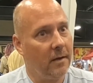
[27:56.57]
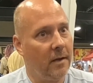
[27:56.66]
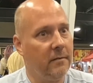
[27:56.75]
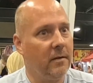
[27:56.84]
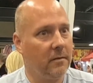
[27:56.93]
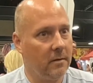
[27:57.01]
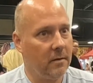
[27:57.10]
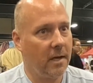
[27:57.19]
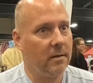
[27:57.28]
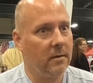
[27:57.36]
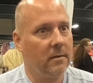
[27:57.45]

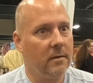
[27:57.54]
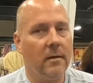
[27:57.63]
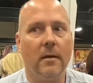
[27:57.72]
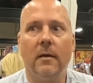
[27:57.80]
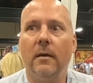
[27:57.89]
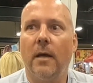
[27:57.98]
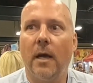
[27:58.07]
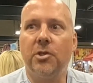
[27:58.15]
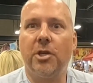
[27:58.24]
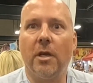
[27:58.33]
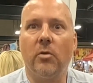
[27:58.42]
Uncomfortable.
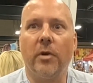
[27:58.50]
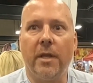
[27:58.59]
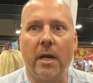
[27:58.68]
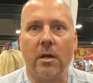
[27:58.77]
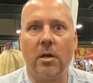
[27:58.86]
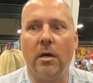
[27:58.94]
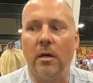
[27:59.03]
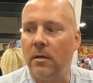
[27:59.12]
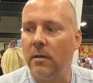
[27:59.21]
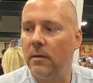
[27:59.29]
And she agreed that it could.